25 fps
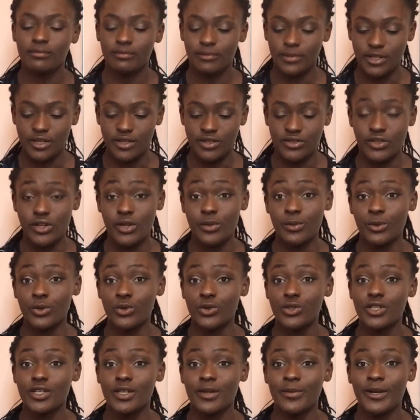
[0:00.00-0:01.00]
because I
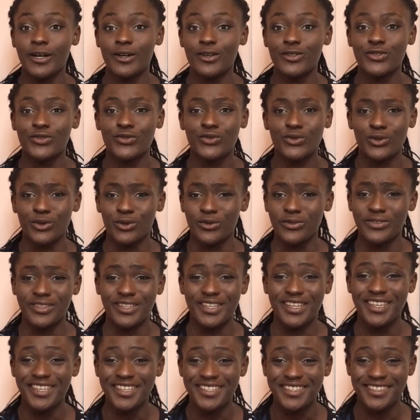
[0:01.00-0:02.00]
bought about 4 of
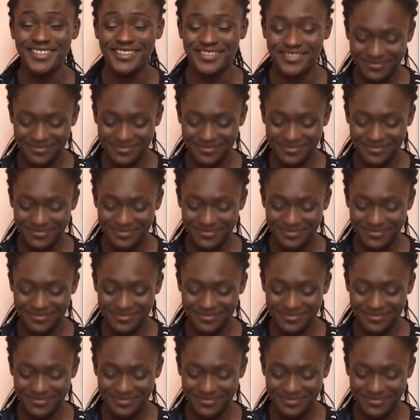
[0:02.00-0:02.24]
these.